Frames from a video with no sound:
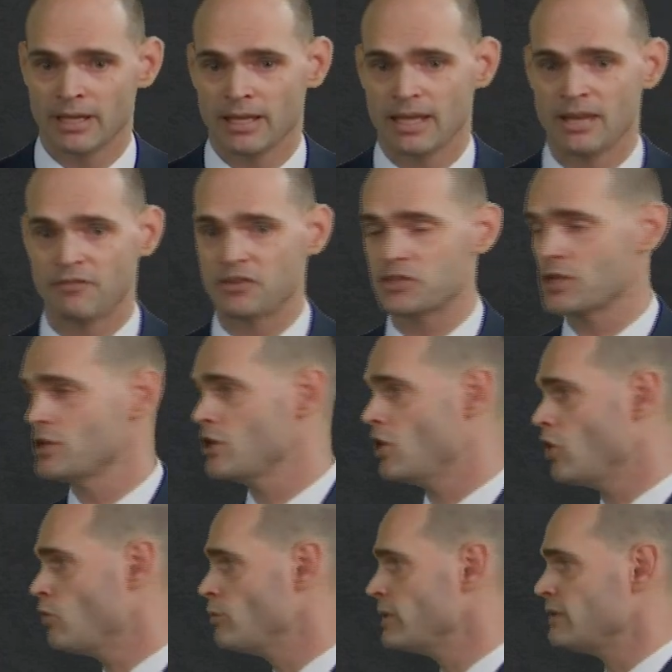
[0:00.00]
If it's a
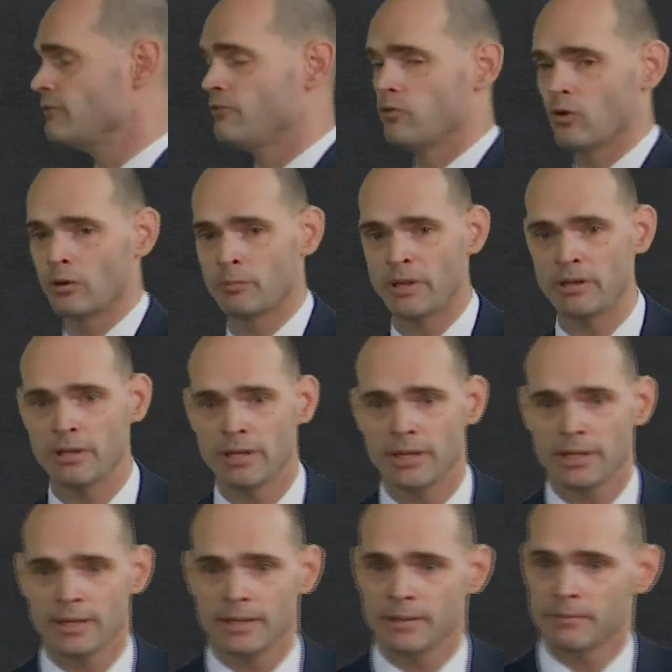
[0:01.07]
known informant,
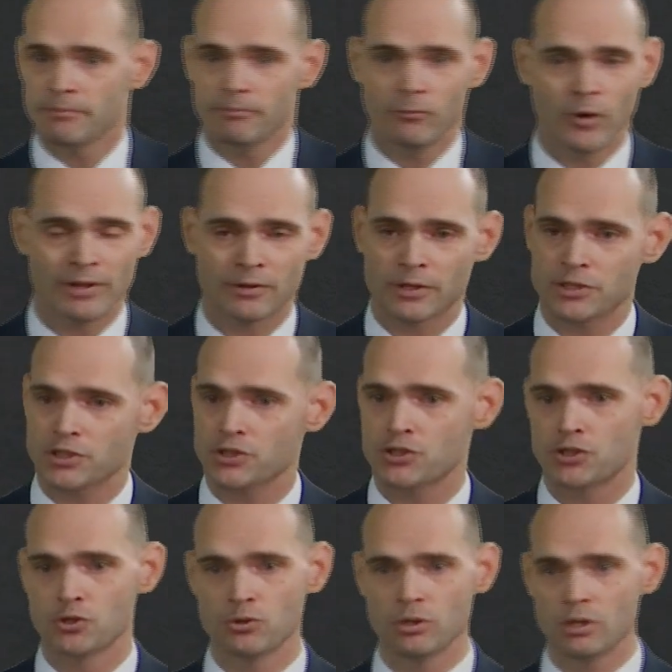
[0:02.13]
whether it's a
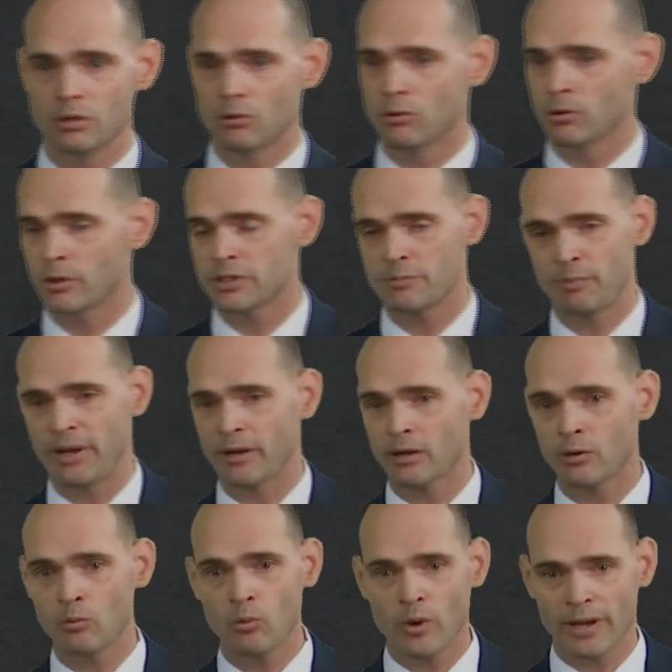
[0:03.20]
student or it's a parent
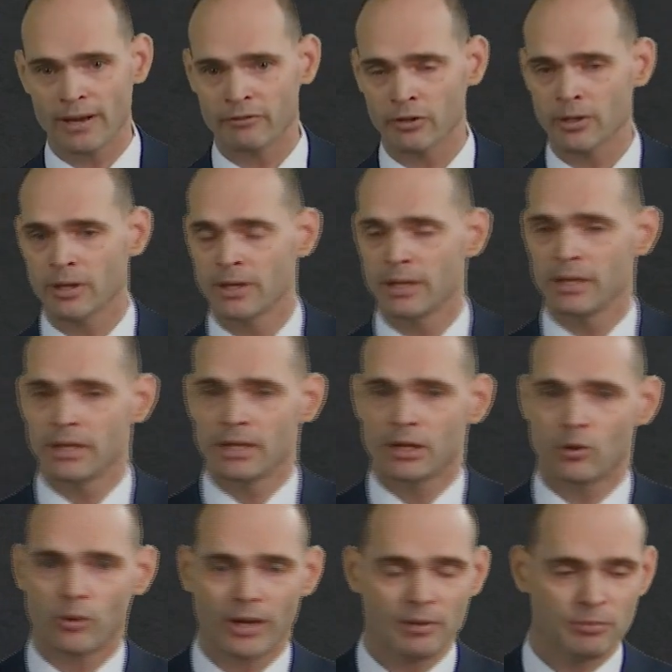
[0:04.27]
or whatever,
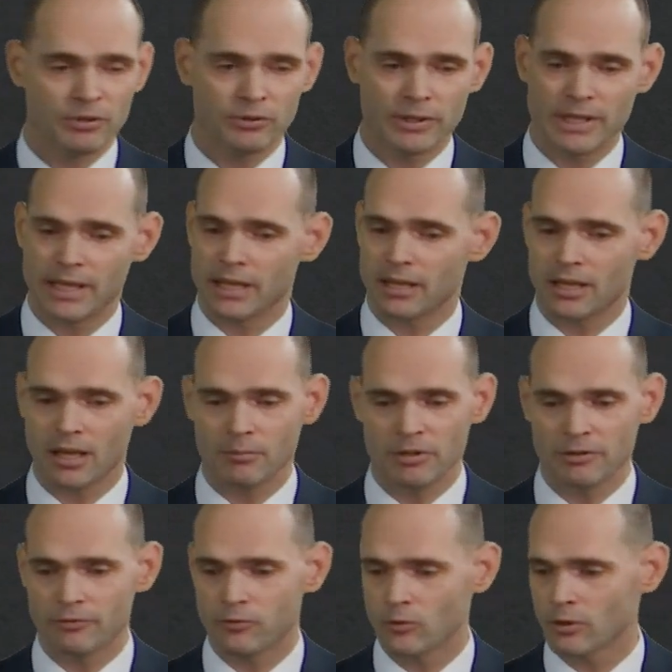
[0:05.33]
credibility can come in
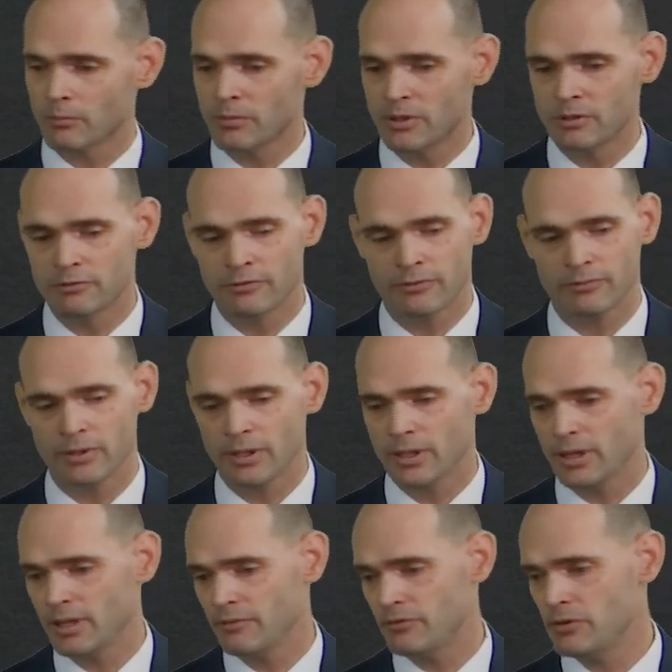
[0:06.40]
the form of
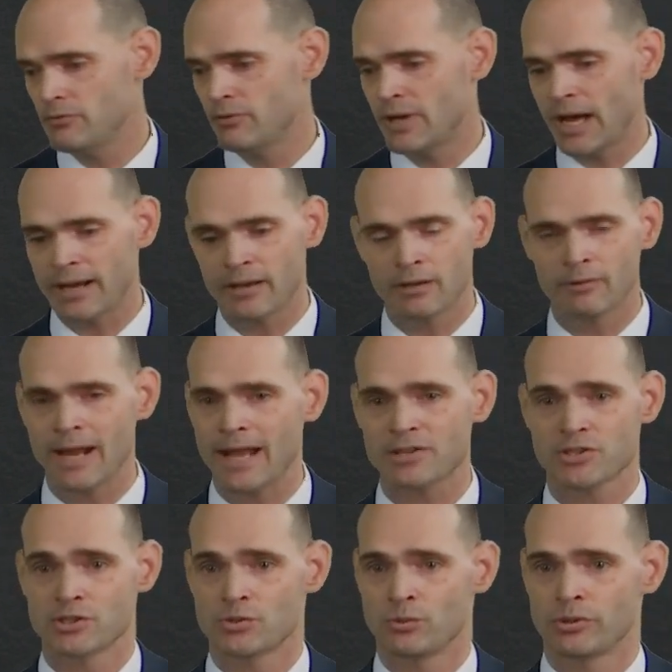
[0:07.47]
if you've got
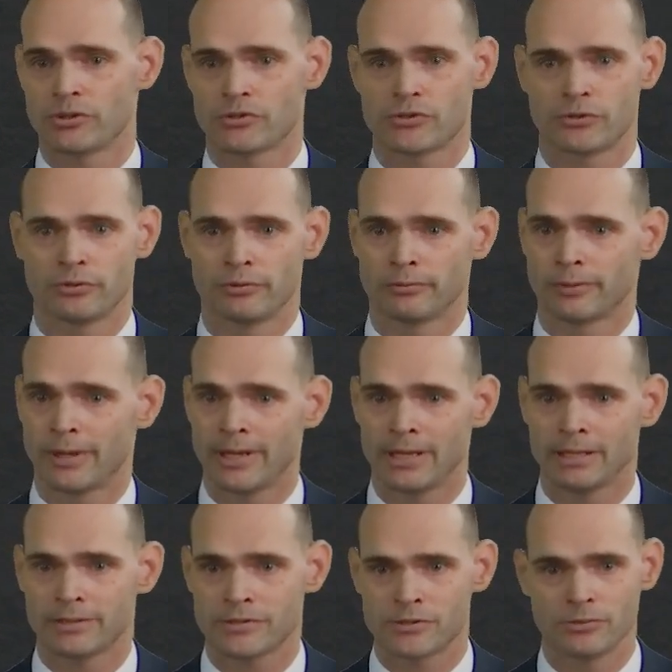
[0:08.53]
interactions with the student,
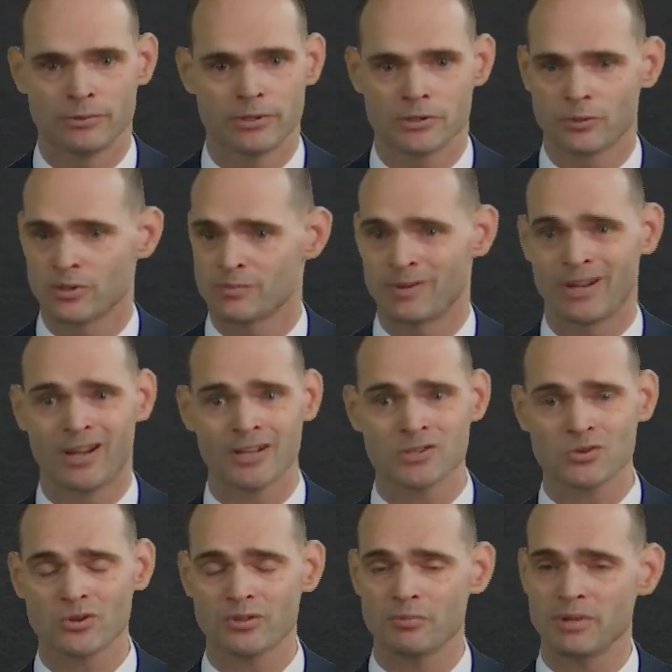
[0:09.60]
right? The student has always been
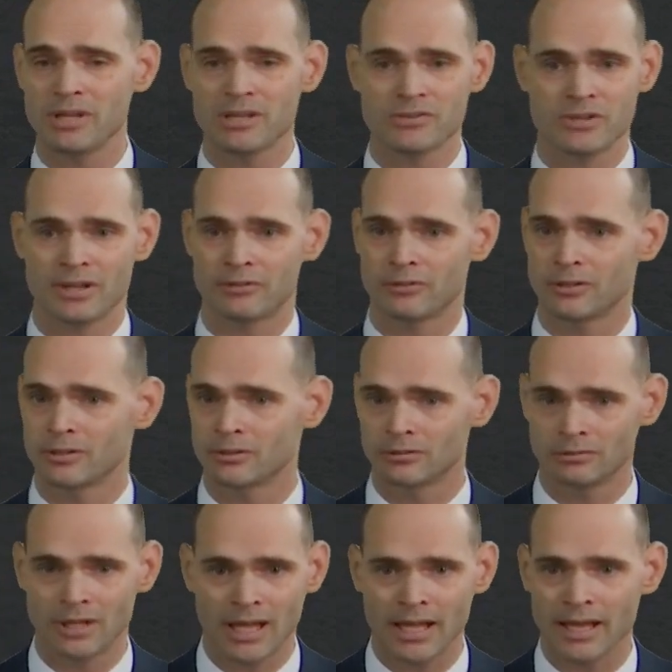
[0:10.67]
honest with me, has never
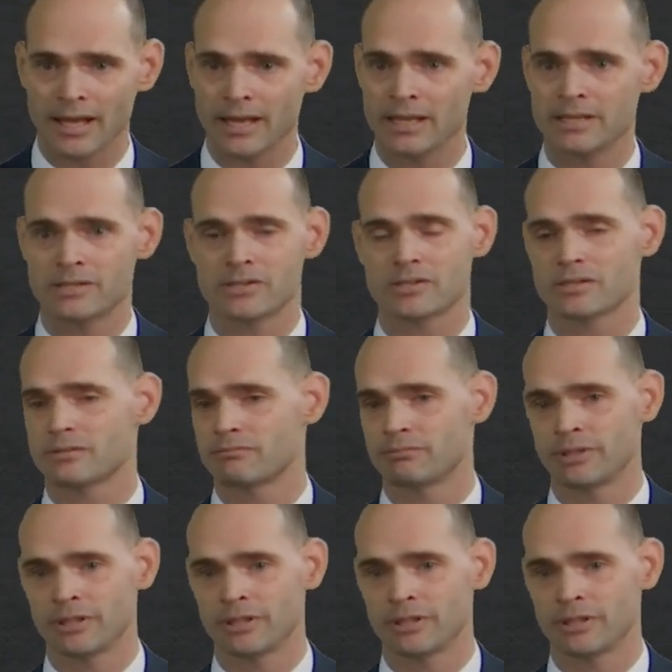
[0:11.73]
lied, has